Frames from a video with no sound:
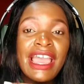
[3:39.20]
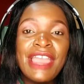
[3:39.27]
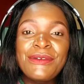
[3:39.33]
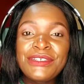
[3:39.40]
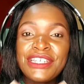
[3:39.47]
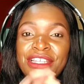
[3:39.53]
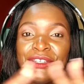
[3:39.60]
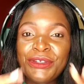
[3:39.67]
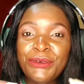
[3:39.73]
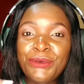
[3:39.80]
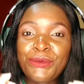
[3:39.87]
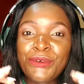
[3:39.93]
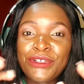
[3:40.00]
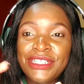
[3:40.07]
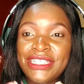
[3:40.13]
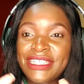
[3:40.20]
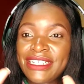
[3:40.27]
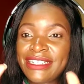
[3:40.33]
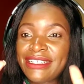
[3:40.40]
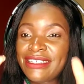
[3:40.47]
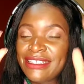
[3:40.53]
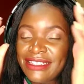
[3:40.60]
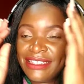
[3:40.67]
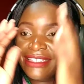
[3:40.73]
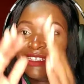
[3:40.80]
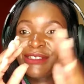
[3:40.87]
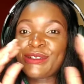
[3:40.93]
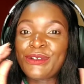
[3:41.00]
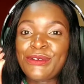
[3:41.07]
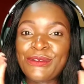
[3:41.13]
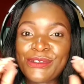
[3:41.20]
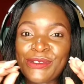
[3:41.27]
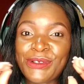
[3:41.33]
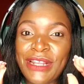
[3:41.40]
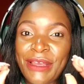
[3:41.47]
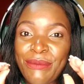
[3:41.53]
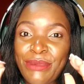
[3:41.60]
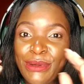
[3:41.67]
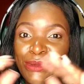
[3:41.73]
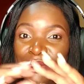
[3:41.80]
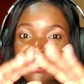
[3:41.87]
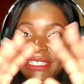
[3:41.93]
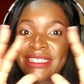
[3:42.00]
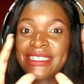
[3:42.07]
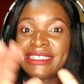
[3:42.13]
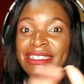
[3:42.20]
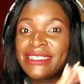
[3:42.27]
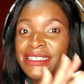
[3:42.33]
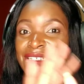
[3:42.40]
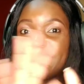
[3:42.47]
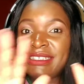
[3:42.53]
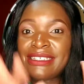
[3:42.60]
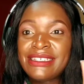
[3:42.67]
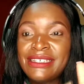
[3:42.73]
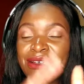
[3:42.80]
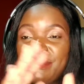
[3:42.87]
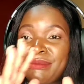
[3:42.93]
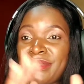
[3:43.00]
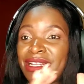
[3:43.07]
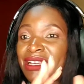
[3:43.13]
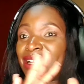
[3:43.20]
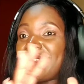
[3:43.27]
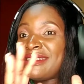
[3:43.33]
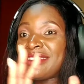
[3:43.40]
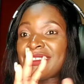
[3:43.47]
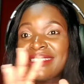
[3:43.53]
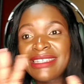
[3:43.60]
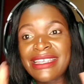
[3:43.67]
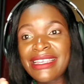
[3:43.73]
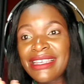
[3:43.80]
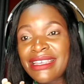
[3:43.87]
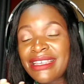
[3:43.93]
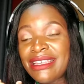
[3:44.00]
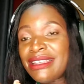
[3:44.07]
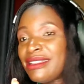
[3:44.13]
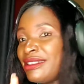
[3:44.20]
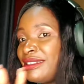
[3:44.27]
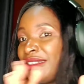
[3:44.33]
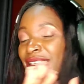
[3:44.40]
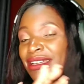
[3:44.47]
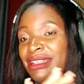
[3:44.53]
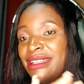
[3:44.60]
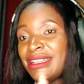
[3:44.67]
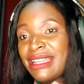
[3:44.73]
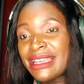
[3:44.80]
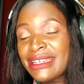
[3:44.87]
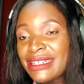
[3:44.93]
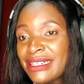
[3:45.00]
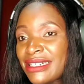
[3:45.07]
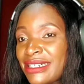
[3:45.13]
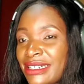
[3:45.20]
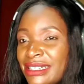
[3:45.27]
I wish I knew what this song was all about, but I can see like